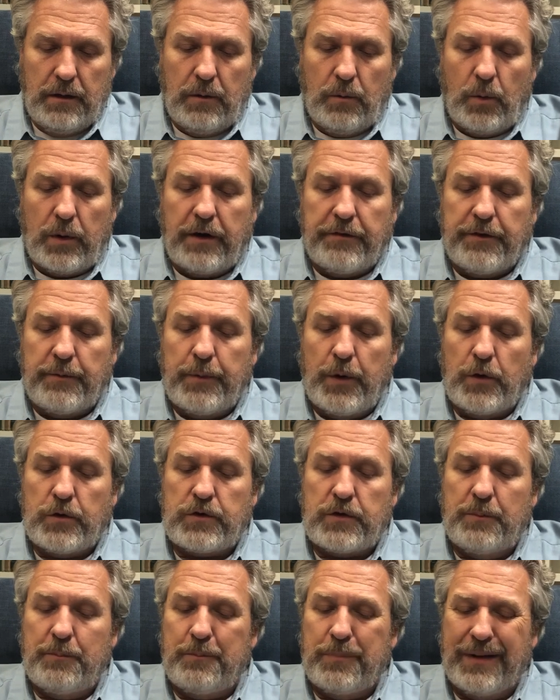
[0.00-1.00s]
One of the
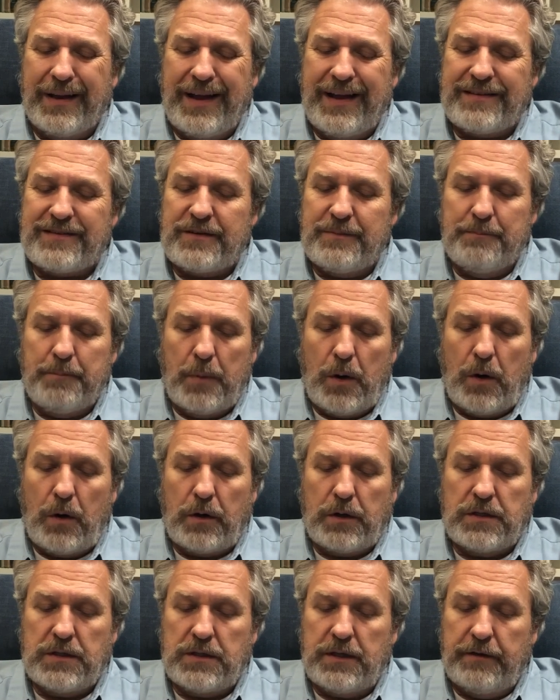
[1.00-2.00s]
most blessed
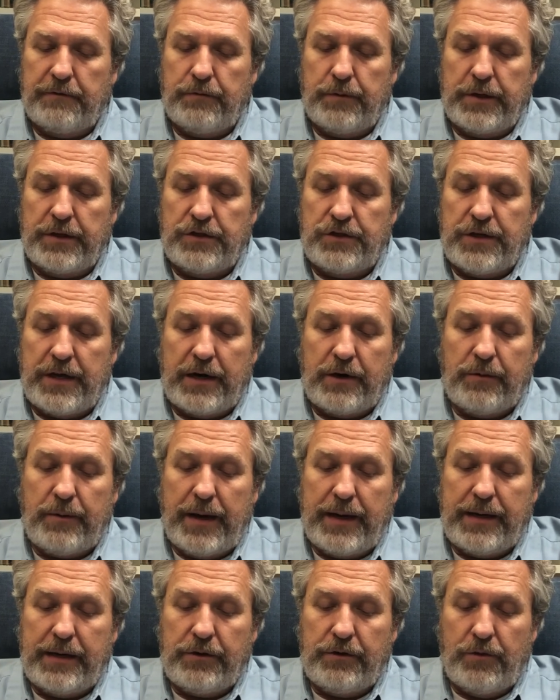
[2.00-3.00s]
marks of
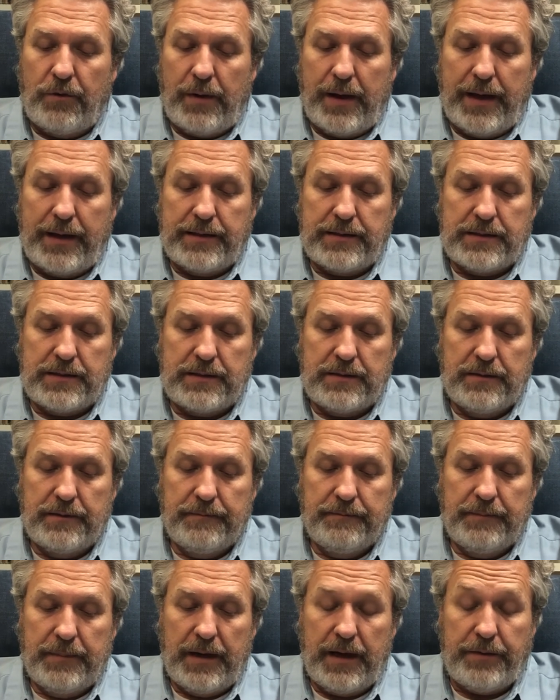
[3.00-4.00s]
regenerating grace
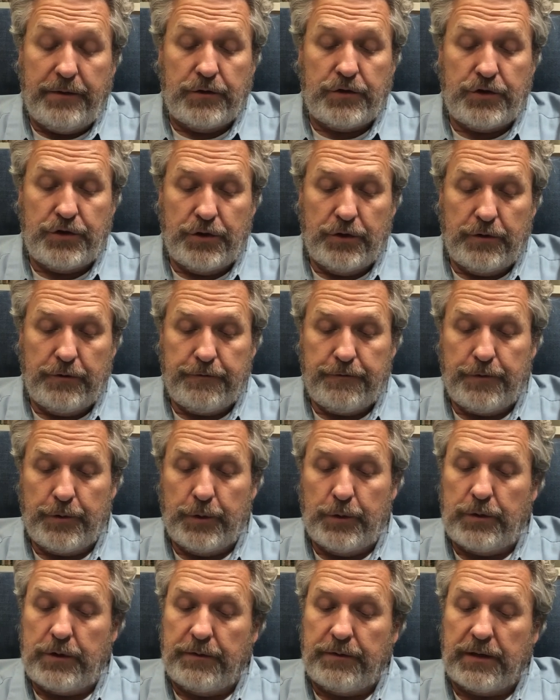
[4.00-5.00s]
and the sure
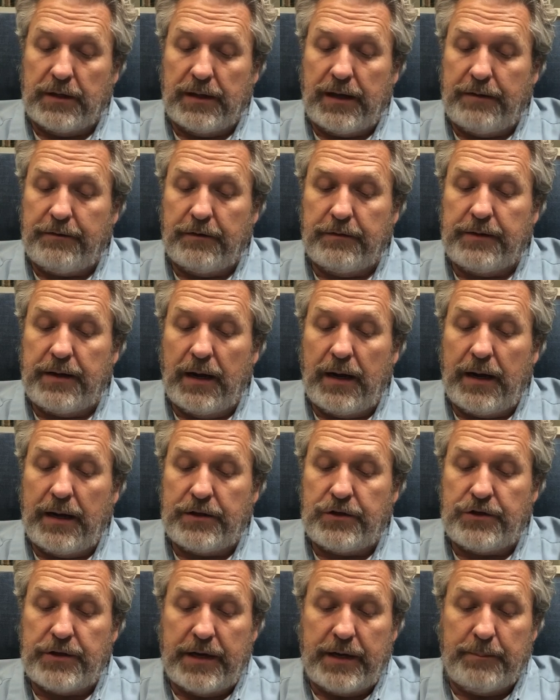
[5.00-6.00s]
fruit of the love of
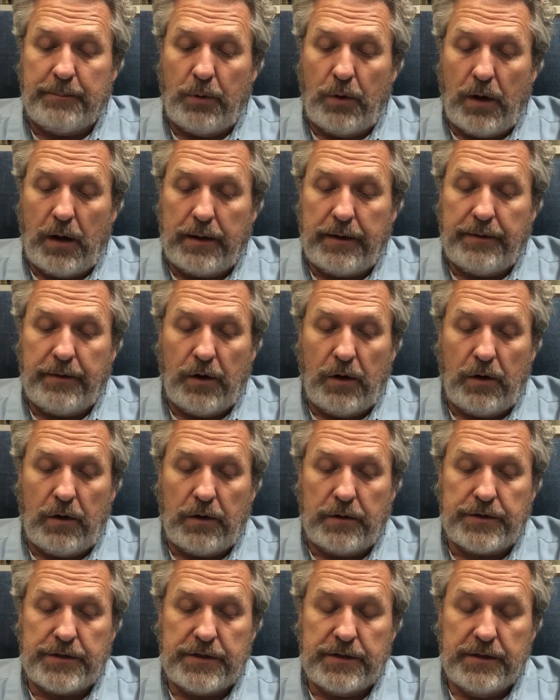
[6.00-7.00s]
God shed abroad in the
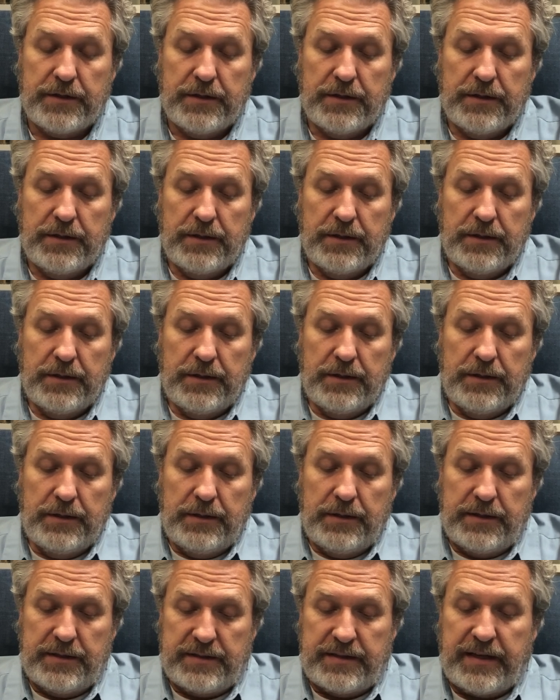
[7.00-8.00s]
hearts
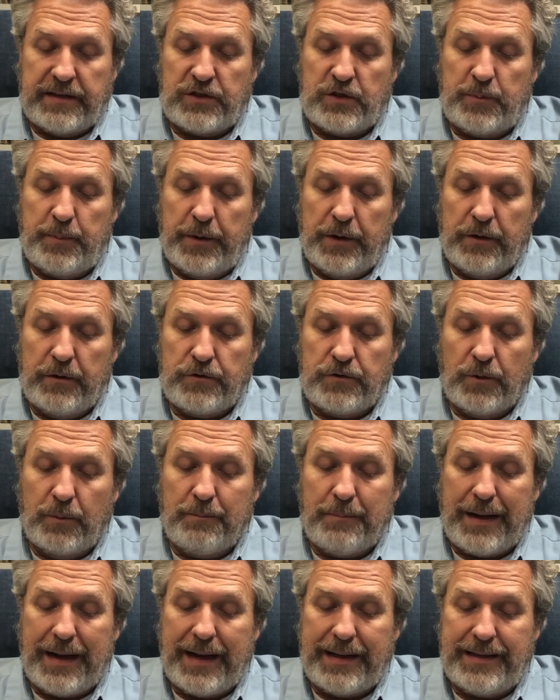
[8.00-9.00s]
is that spiritual
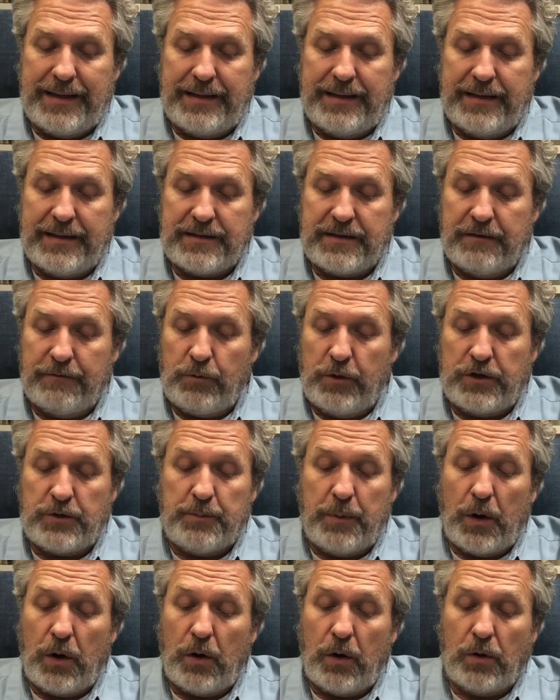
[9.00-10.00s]
mindedness of which
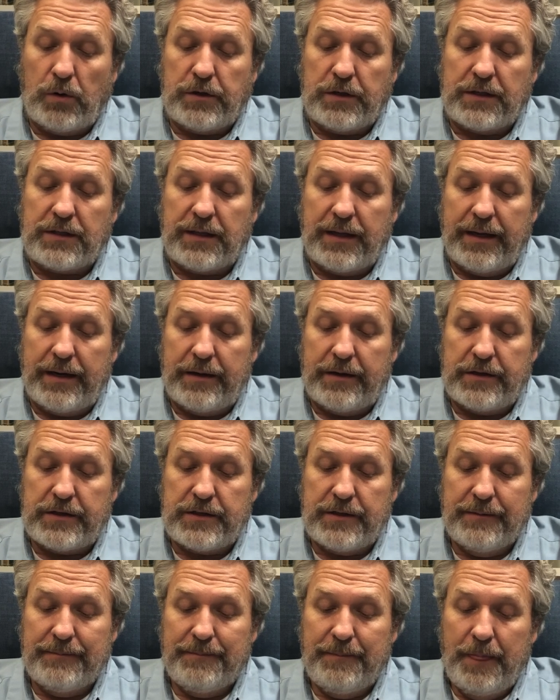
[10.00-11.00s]
Paul
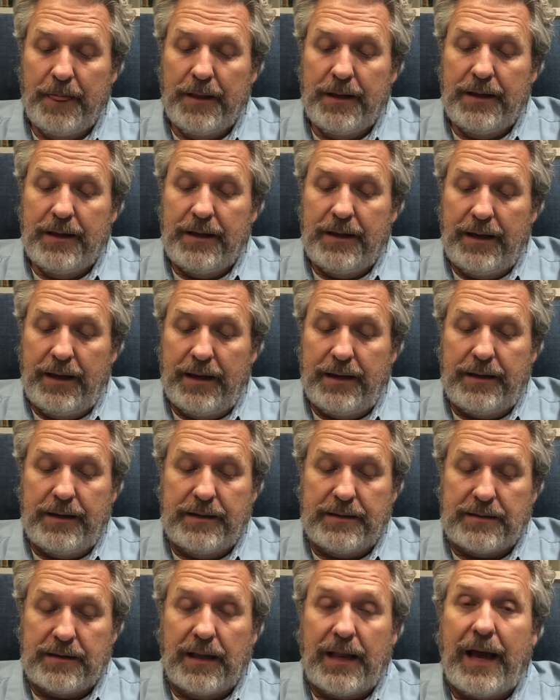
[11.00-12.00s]
declares, it
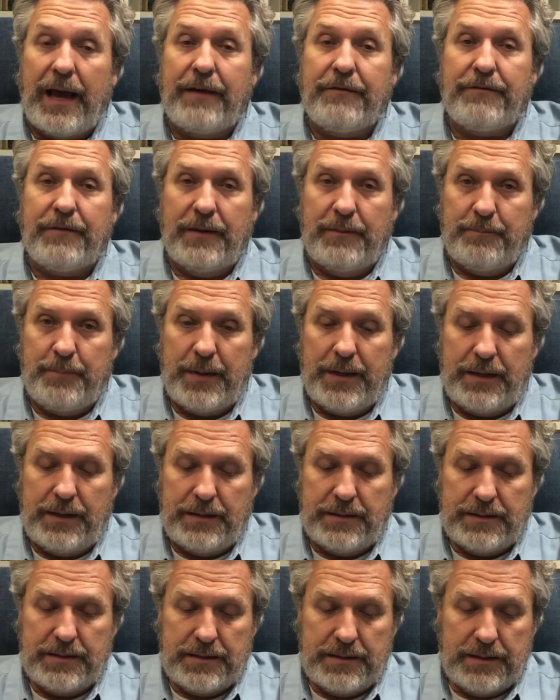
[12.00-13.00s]
is life and
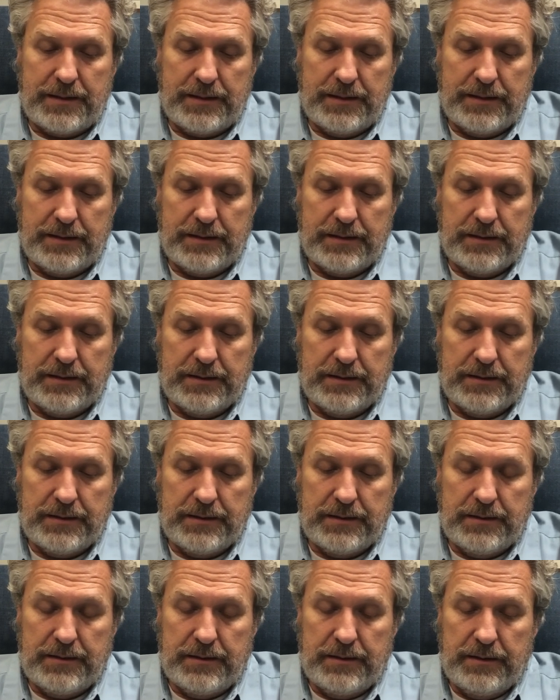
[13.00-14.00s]
peace.
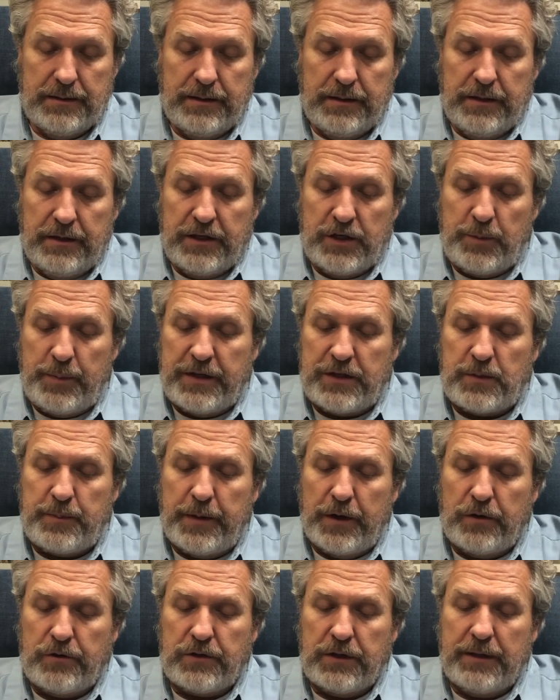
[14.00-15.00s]
To be
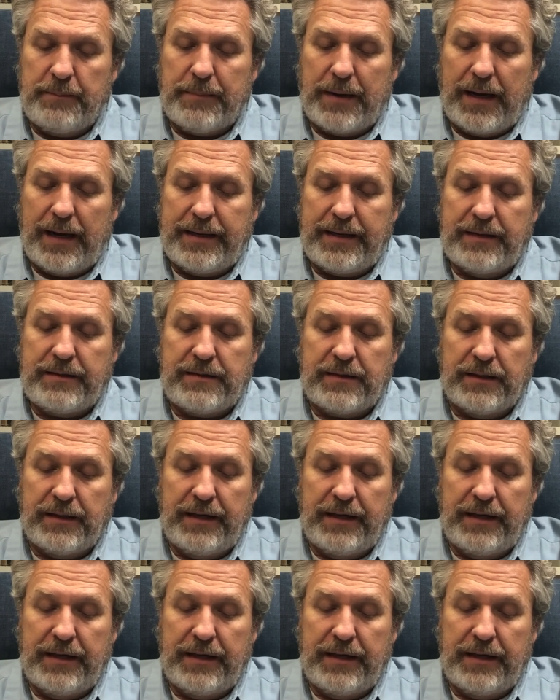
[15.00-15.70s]
spiritually minded, to